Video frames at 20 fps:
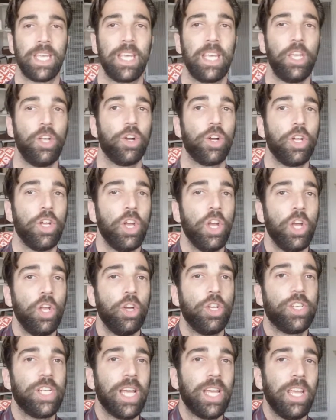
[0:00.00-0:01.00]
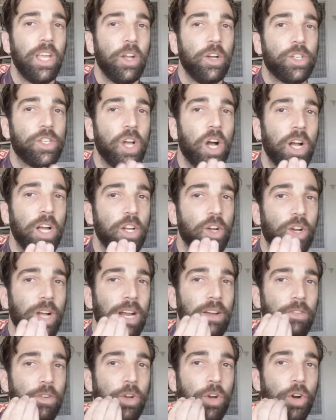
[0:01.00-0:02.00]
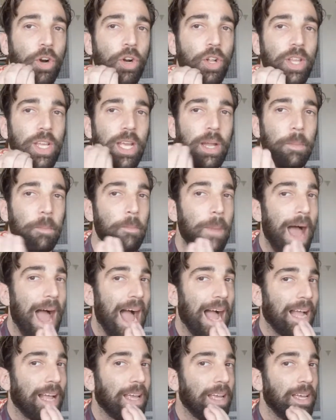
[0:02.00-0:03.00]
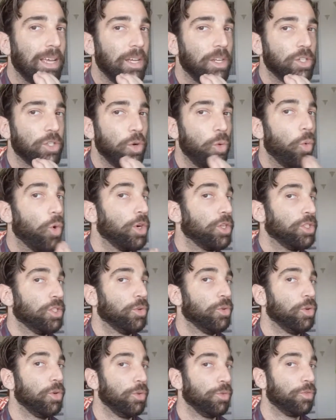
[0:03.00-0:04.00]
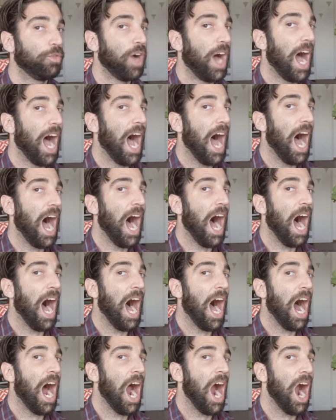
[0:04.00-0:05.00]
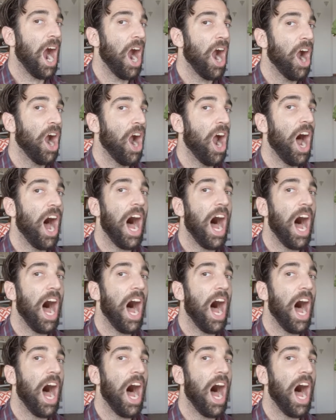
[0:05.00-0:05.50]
You're taking your tongue and you're kind of curling it back towards the roof. R.